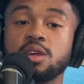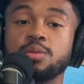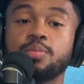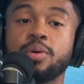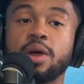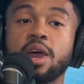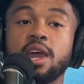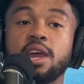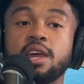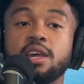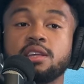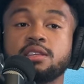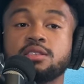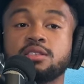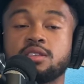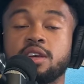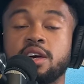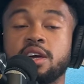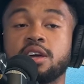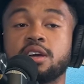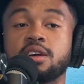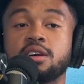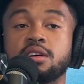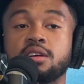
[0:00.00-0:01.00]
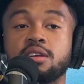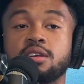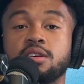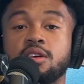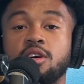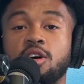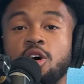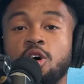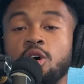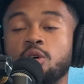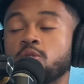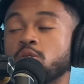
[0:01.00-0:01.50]
pays like
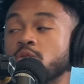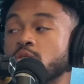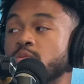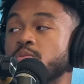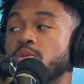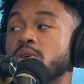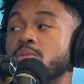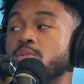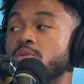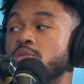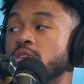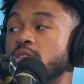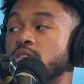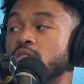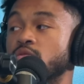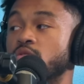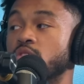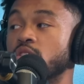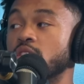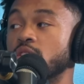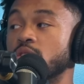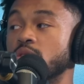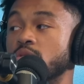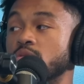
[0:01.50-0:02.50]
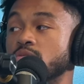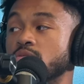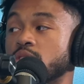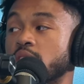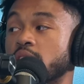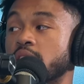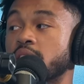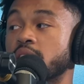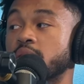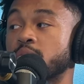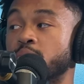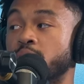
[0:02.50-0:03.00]
all those people in his videos
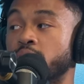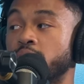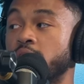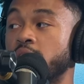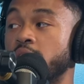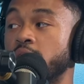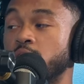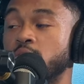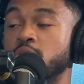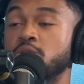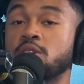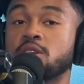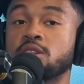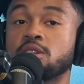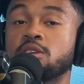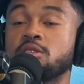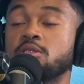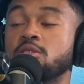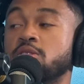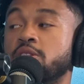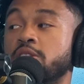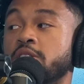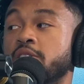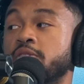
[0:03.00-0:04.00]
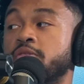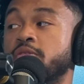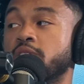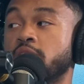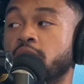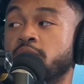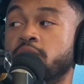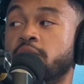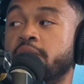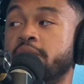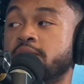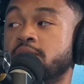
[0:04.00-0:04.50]
like bread, or you think they're there for
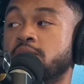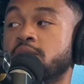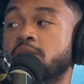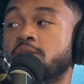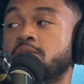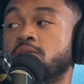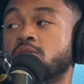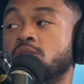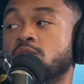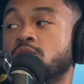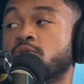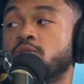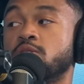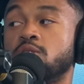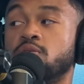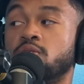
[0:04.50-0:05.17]
like voluntary, just for the